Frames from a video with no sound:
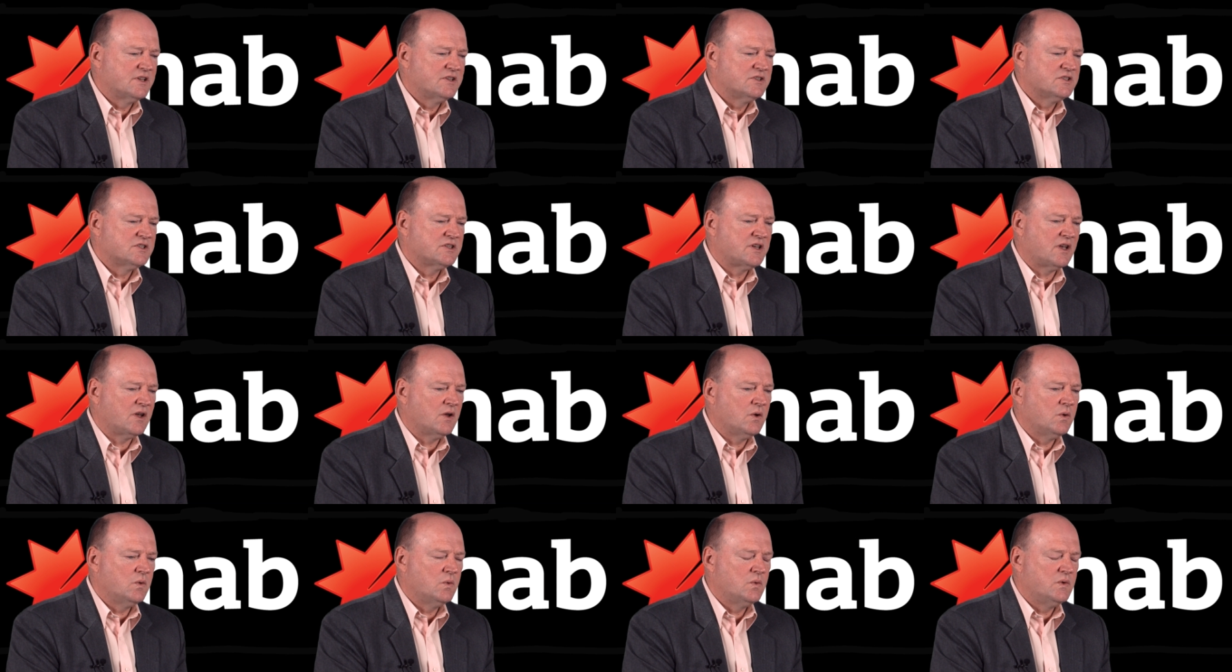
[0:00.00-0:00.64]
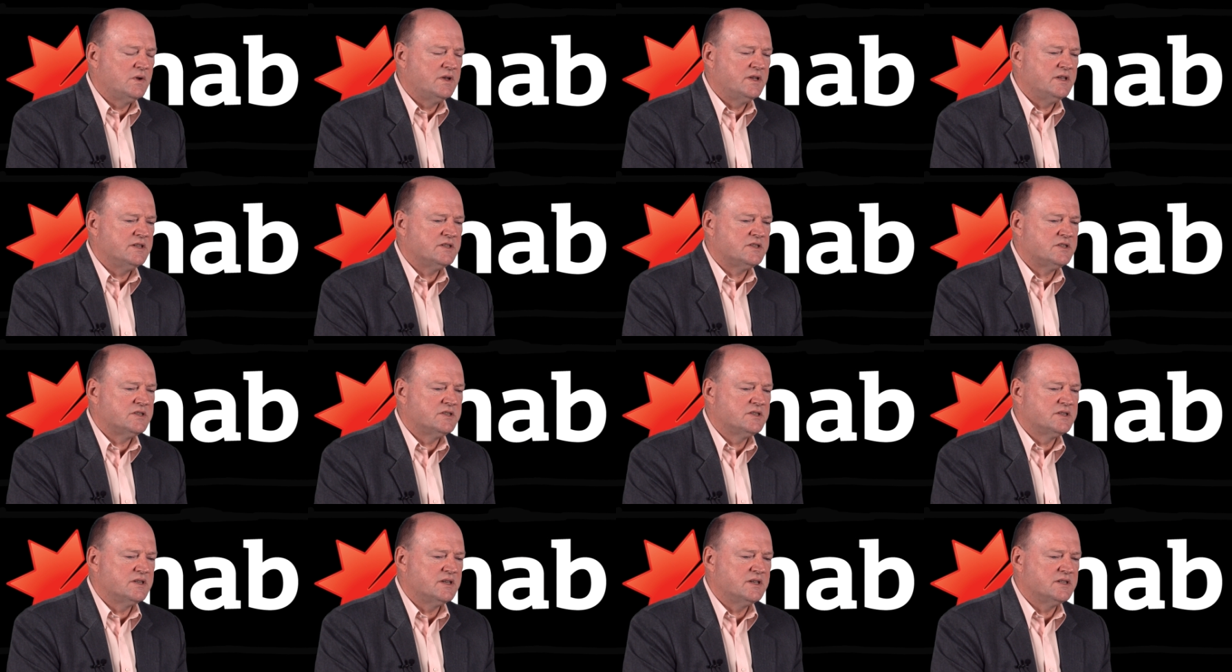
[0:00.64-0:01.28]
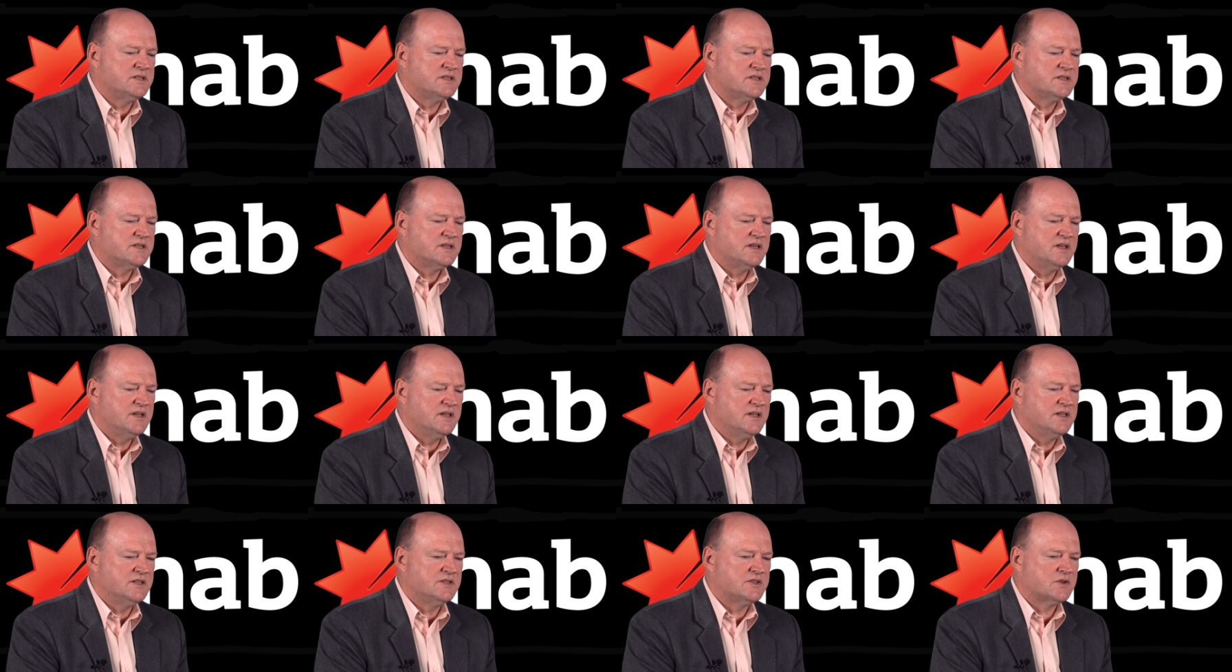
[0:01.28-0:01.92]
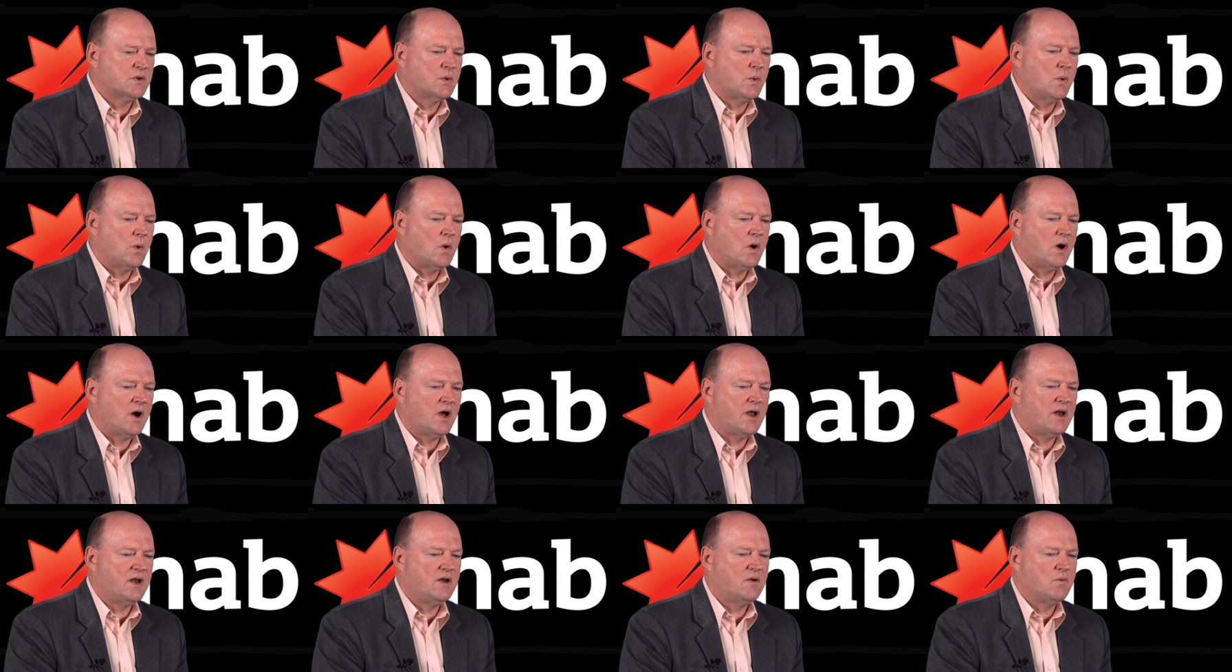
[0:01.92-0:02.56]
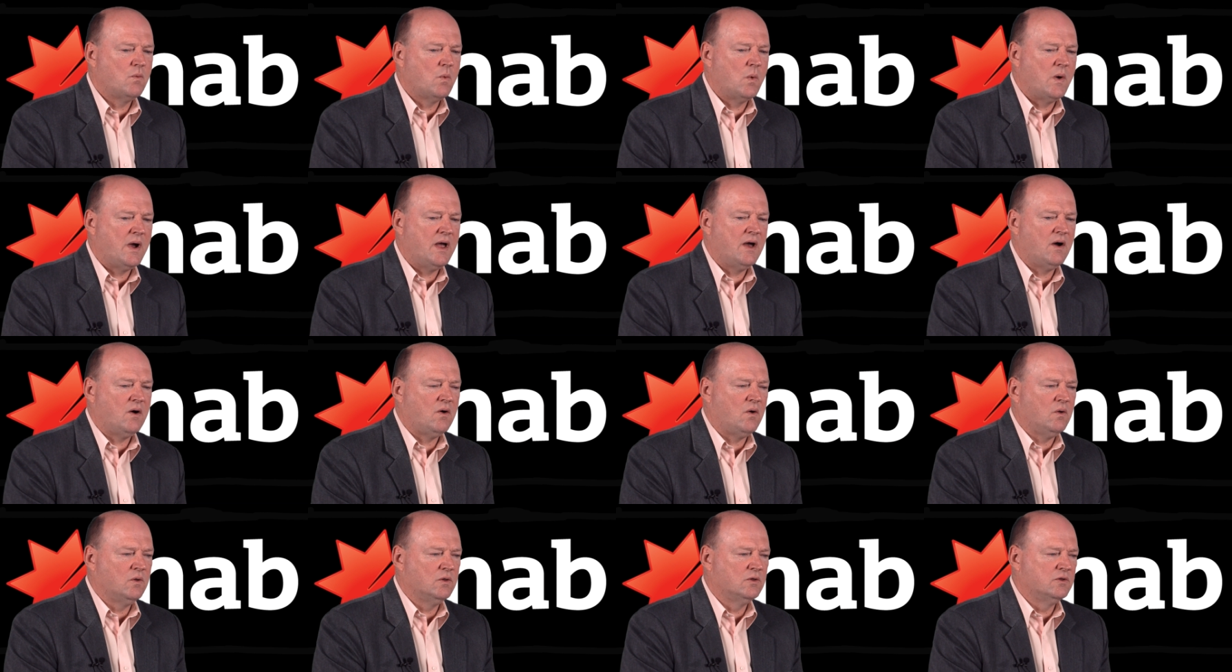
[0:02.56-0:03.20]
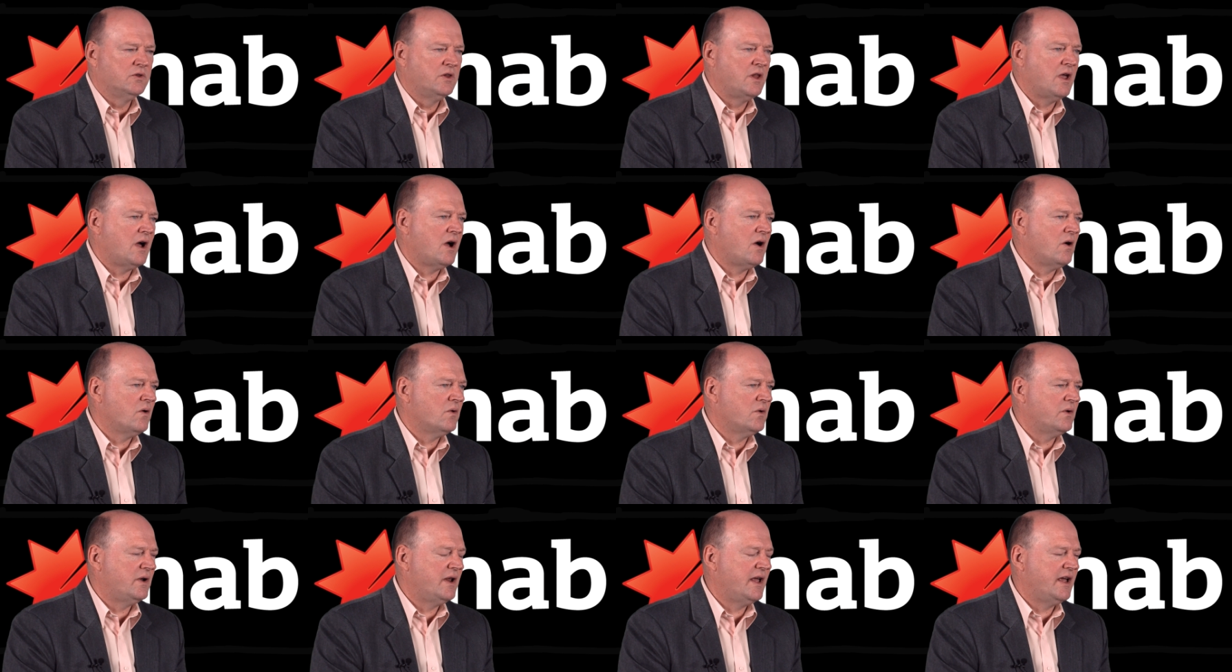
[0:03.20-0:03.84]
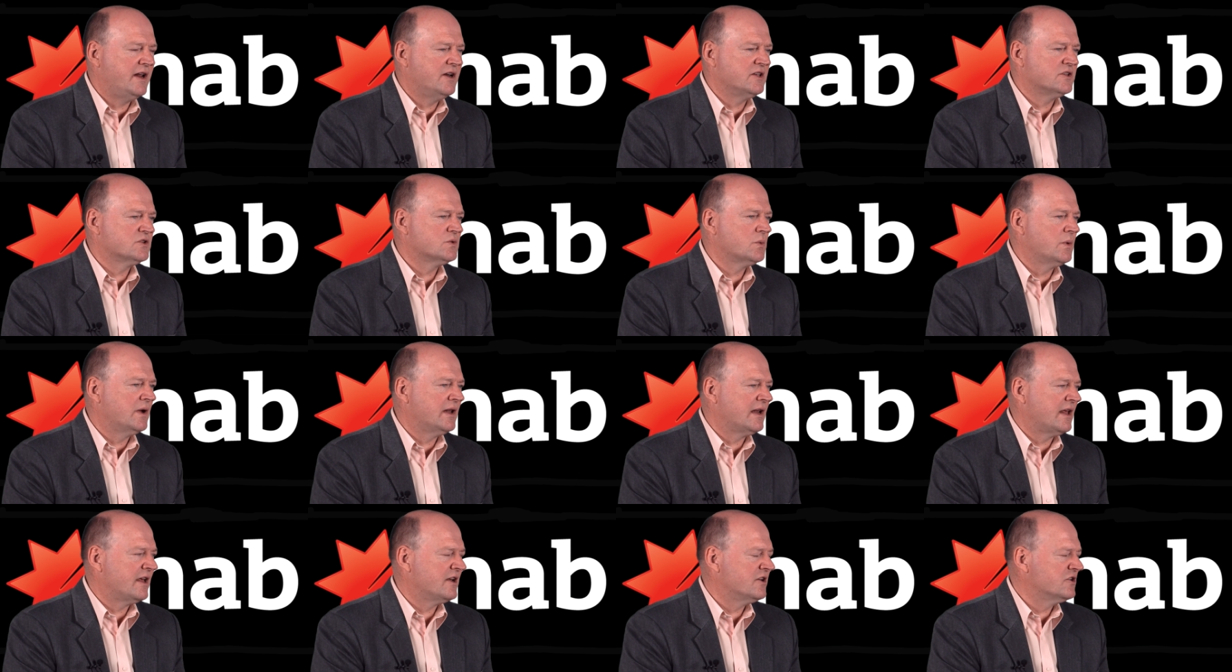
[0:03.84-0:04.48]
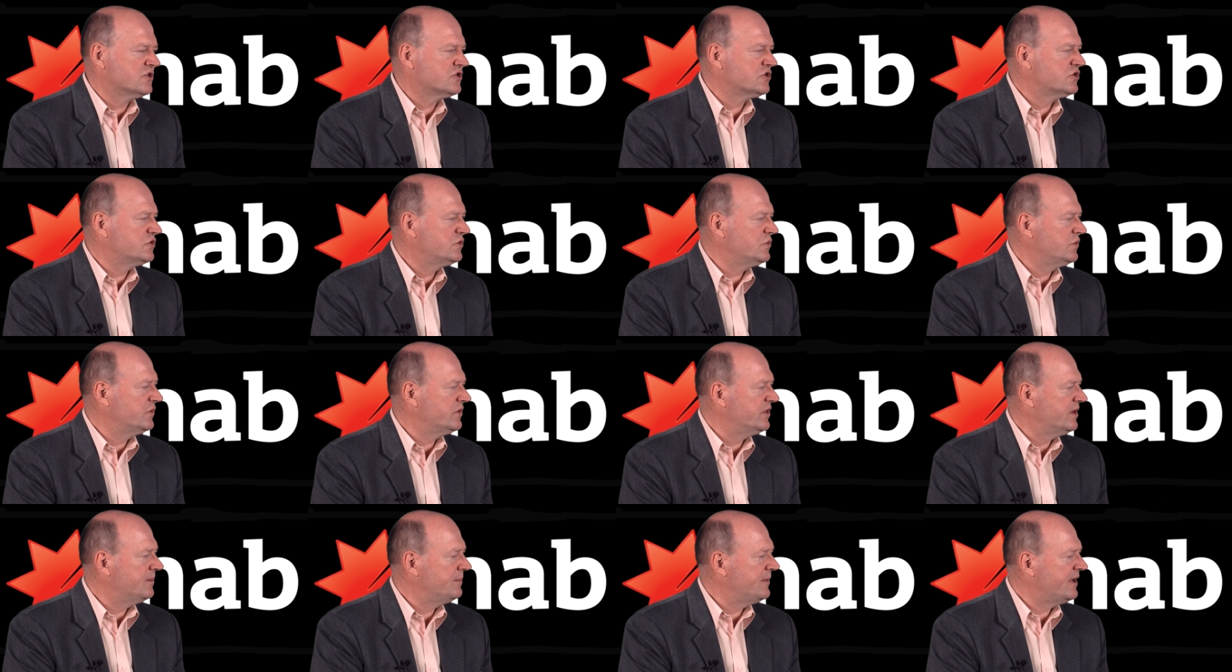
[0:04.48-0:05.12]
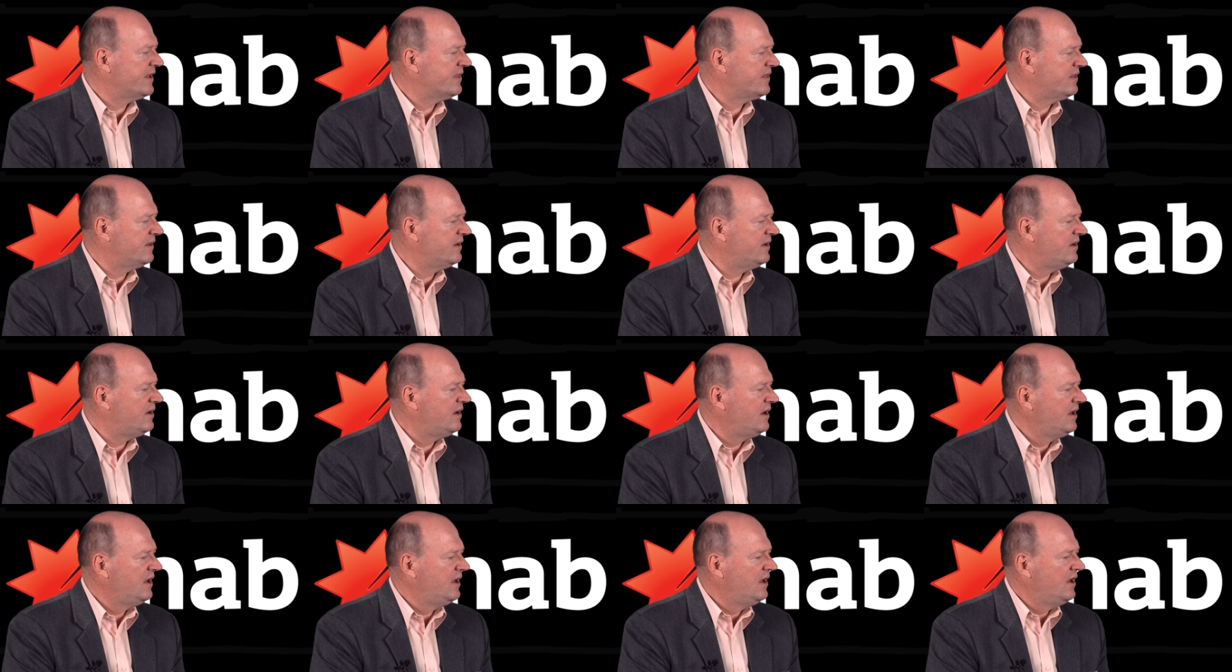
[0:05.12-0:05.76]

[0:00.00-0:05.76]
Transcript: So it's quite well known, and it's well understood, the method